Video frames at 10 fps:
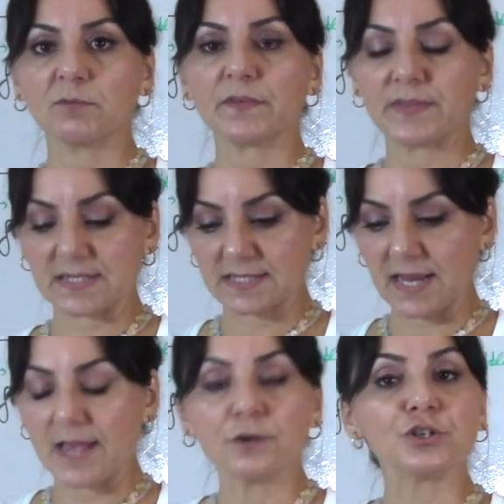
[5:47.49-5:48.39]
about these
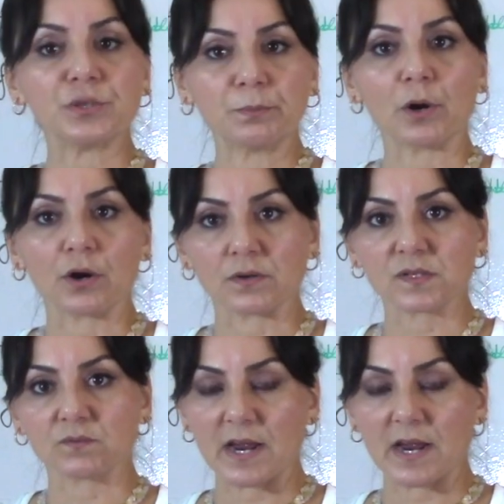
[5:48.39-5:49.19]
energy bars,